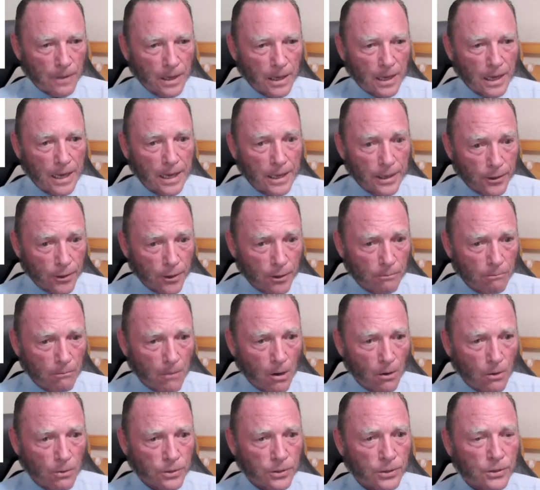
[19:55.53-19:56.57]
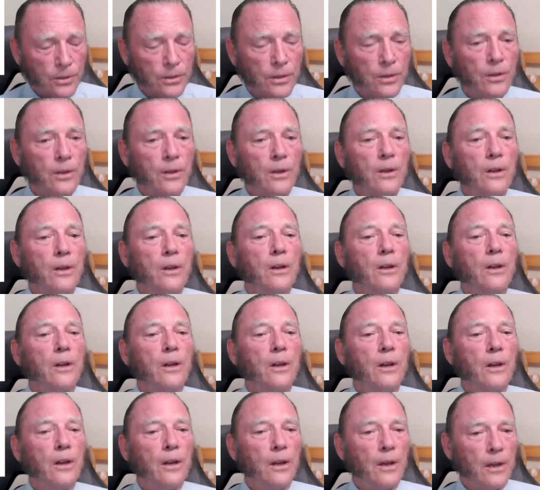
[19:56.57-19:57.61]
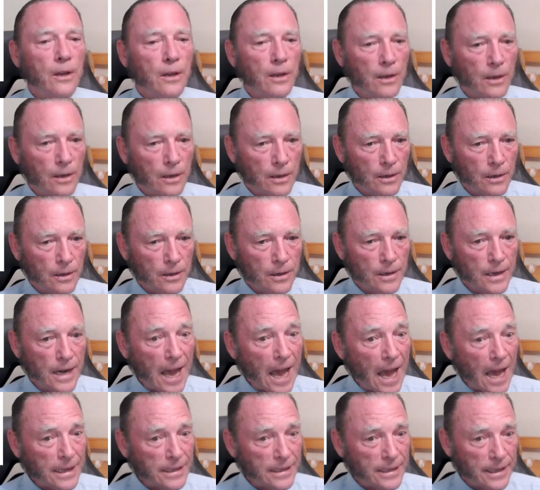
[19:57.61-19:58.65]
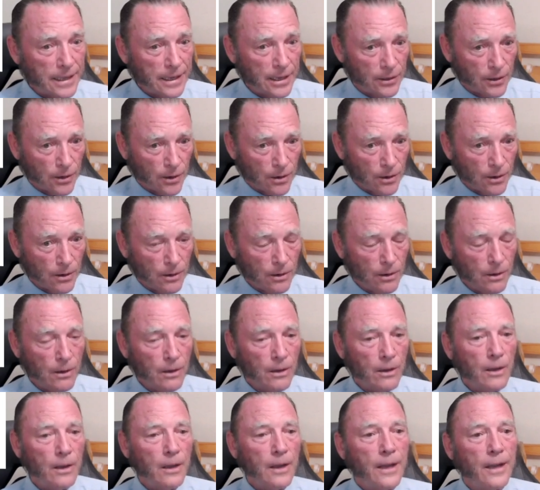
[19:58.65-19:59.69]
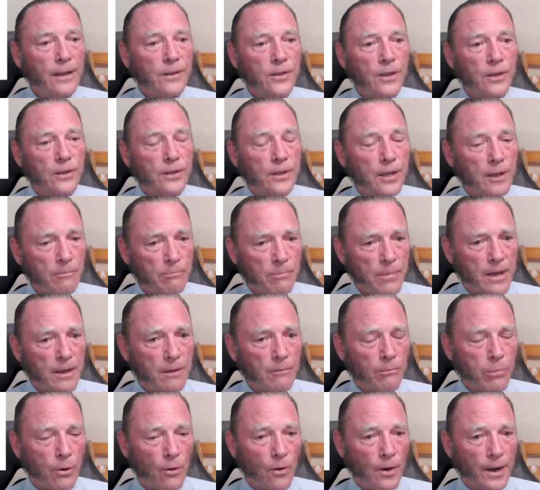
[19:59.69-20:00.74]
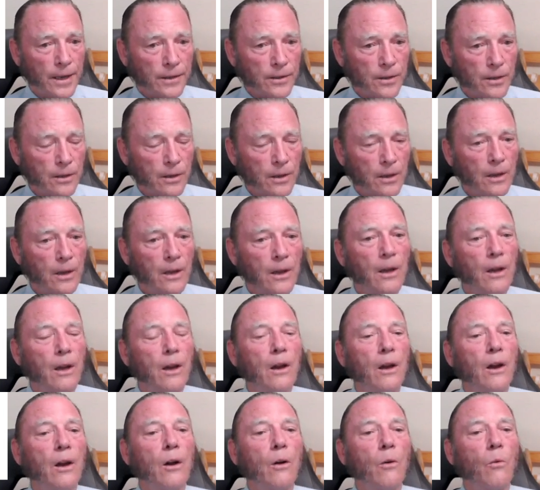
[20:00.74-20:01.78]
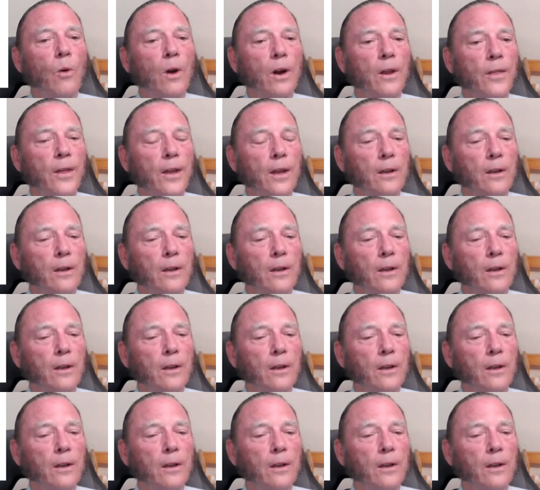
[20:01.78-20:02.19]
innermost nadir is a tipping point where the